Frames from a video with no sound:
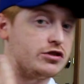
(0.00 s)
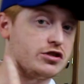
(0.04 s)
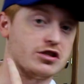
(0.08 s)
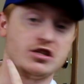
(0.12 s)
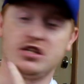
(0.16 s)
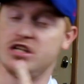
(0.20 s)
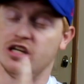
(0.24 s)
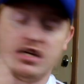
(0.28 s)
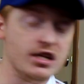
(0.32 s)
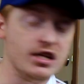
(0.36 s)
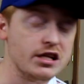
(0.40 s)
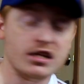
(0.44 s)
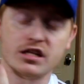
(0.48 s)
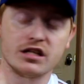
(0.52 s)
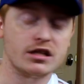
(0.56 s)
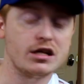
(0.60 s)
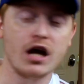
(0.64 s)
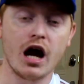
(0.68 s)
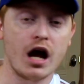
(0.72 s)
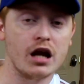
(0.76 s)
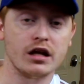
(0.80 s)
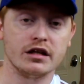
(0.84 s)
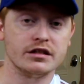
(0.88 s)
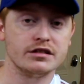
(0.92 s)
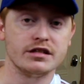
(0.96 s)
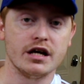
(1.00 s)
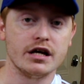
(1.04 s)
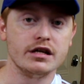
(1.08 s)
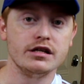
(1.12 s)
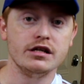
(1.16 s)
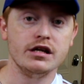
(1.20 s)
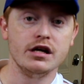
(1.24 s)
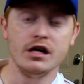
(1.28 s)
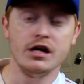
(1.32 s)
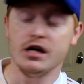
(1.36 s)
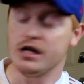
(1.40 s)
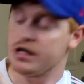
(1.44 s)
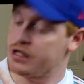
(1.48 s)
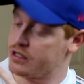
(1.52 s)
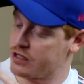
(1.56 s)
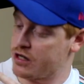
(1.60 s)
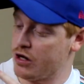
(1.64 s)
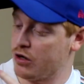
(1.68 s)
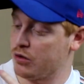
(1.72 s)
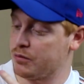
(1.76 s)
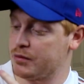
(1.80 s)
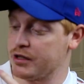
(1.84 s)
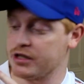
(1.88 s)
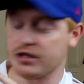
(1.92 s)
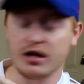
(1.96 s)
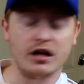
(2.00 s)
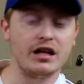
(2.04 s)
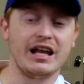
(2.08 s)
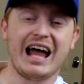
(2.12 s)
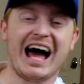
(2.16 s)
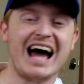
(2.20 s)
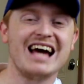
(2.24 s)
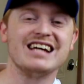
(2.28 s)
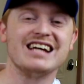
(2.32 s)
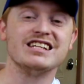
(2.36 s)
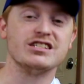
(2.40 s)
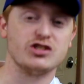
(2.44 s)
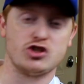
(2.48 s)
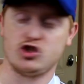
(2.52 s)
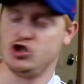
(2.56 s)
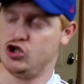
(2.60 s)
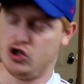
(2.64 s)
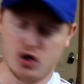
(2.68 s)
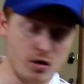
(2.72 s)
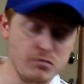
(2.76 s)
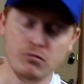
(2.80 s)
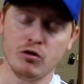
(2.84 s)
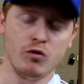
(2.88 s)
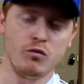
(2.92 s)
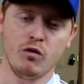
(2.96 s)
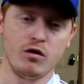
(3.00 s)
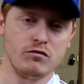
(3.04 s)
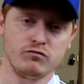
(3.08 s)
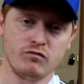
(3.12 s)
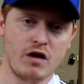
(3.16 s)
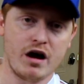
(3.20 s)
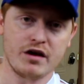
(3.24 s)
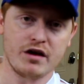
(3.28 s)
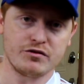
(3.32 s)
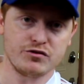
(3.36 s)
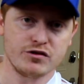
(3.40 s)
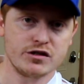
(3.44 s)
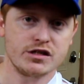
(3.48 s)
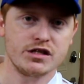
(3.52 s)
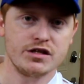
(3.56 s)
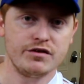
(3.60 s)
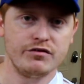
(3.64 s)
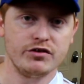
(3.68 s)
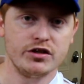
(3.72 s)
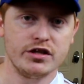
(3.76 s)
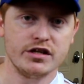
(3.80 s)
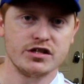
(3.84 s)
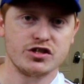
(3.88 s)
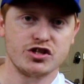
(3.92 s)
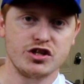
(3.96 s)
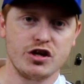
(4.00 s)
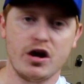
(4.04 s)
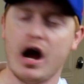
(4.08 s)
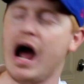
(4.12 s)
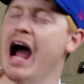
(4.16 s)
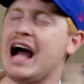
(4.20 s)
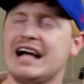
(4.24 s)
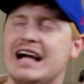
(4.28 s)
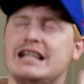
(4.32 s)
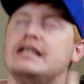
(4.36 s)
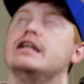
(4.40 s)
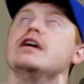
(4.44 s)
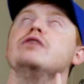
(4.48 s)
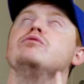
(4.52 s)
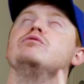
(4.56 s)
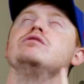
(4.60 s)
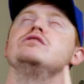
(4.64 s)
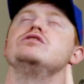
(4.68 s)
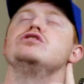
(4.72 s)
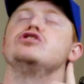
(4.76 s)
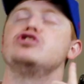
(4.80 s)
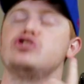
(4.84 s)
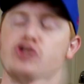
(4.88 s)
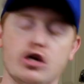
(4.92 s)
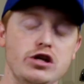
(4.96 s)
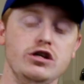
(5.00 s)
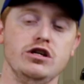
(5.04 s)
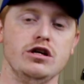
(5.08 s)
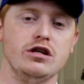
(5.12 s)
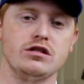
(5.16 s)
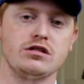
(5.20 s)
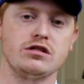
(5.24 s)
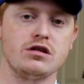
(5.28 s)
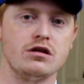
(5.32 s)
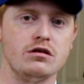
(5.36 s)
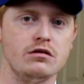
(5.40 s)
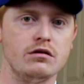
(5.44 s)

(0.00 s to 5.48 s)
Kenny Galladay is going to be the Lions' number one wide receiver this year. I guarantee it.